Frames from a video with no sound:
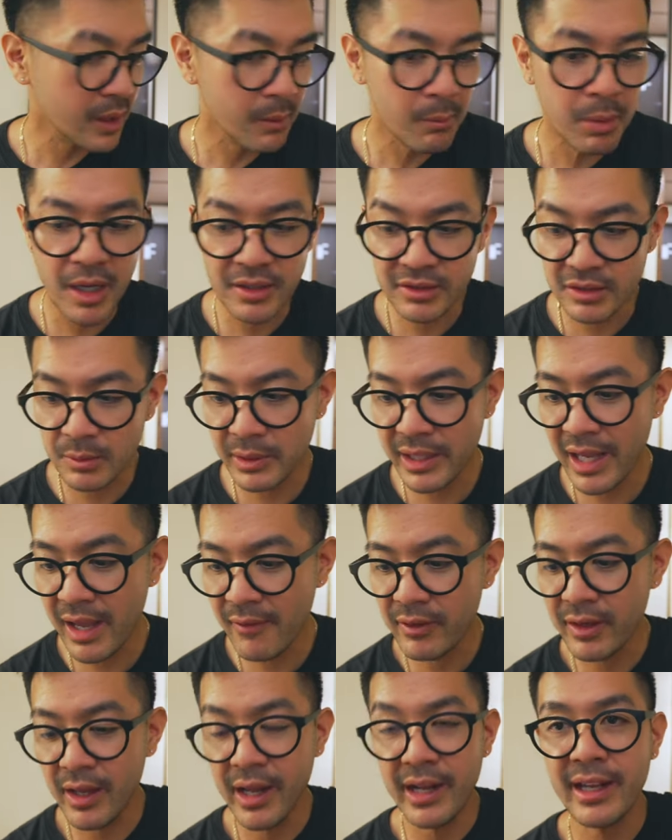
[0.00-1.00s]
Possibly
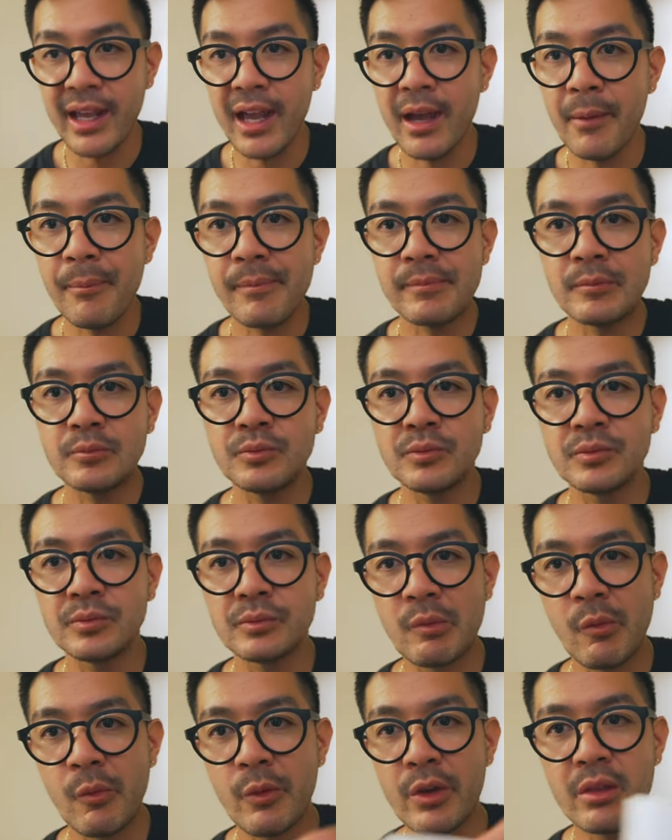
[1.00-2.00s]
have a nightcap
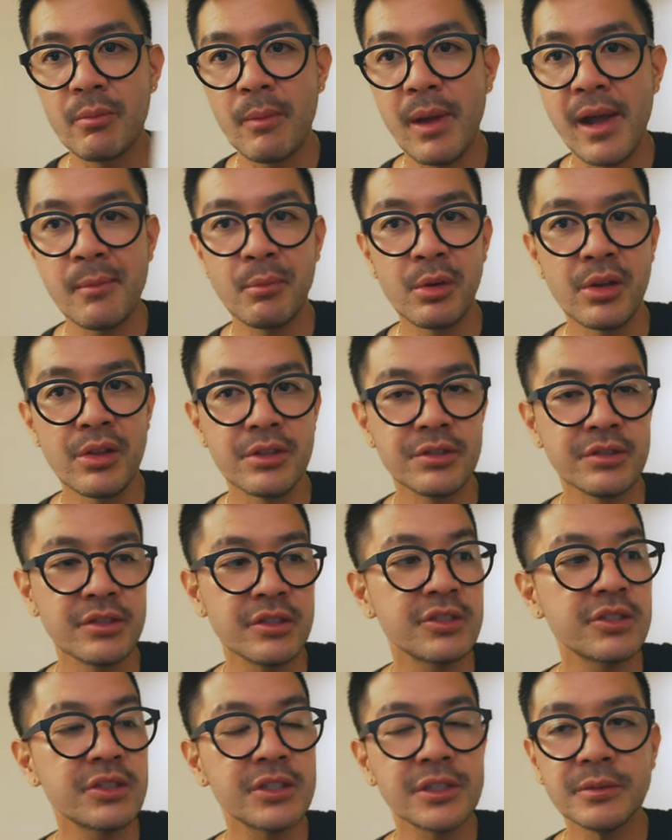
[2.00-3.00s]
with my brother and
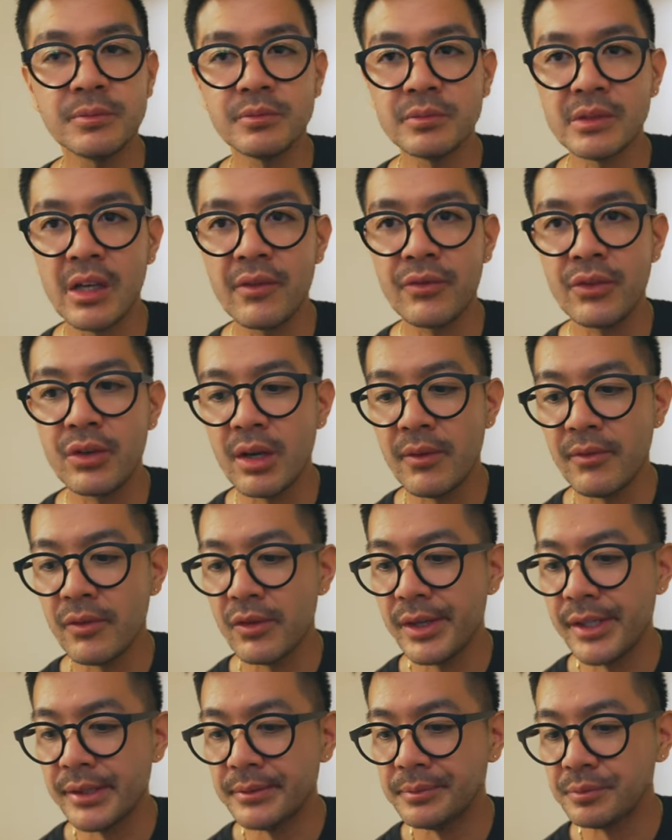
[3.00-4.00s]
sister, if they're up
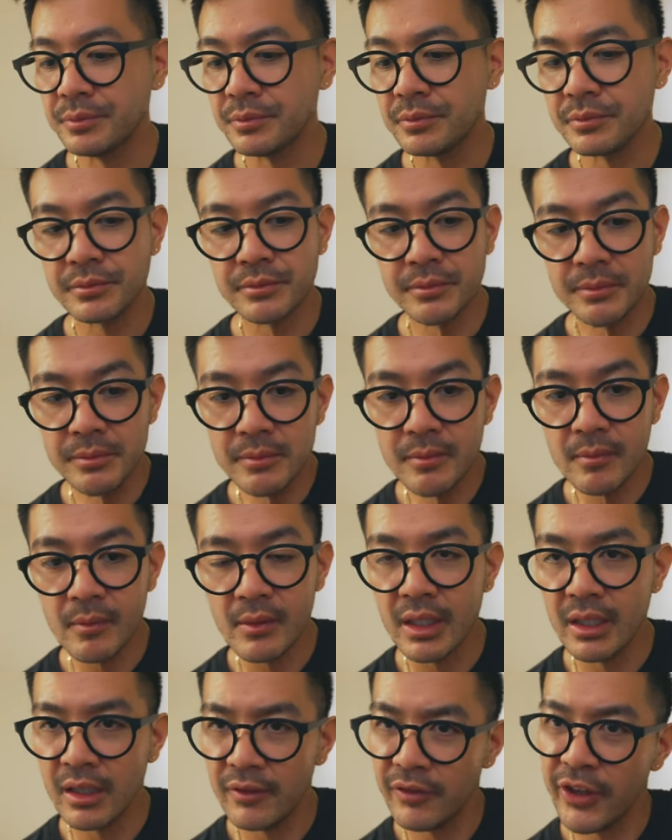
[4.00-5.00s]
for it.
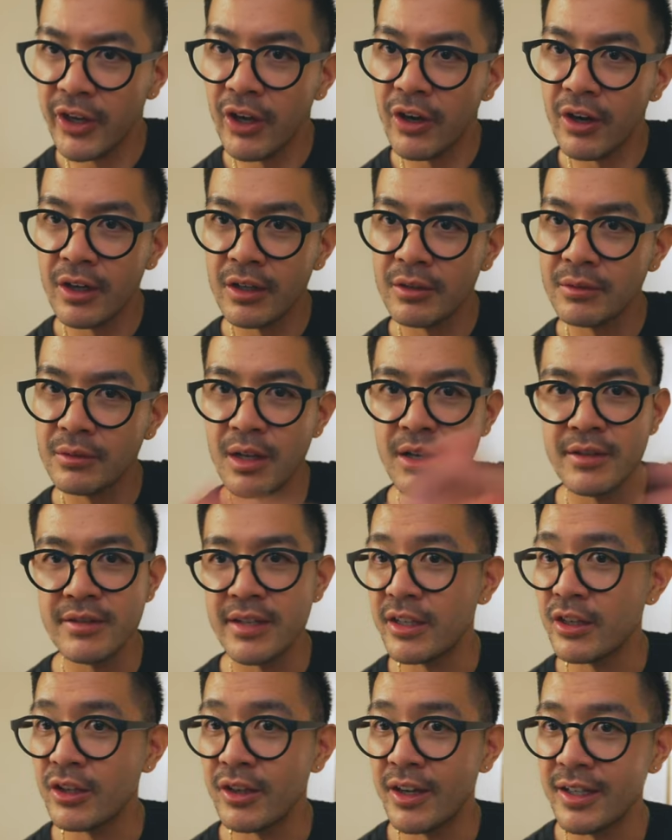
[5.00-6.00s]
If they are, I'll
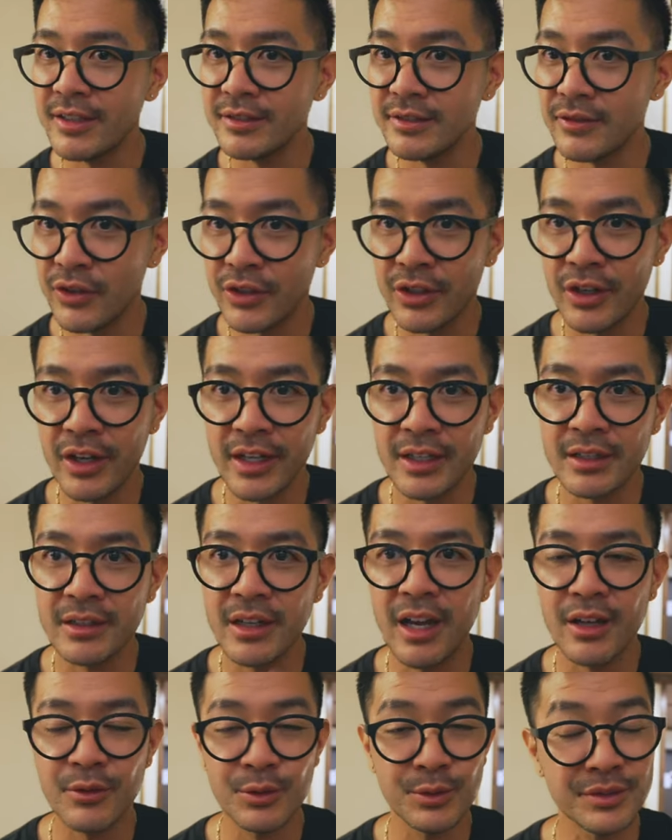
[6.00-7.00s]
take you guys. If they're not,
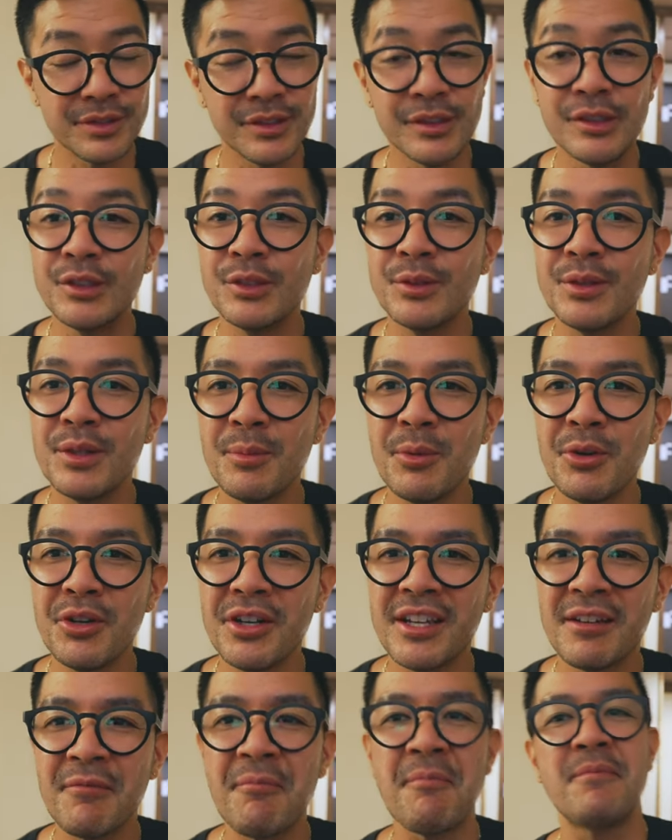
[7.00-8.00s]
I will see you in the
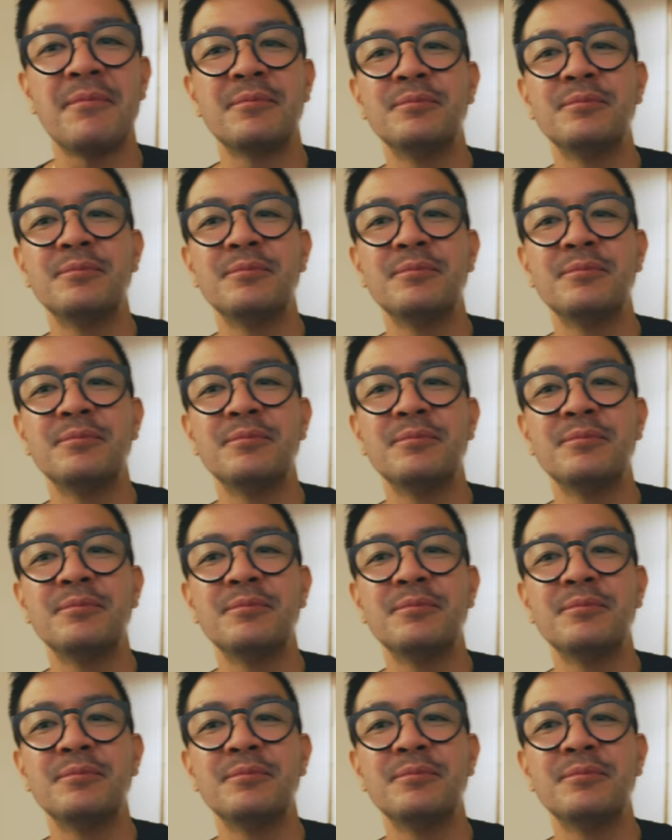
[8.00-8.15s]
morning.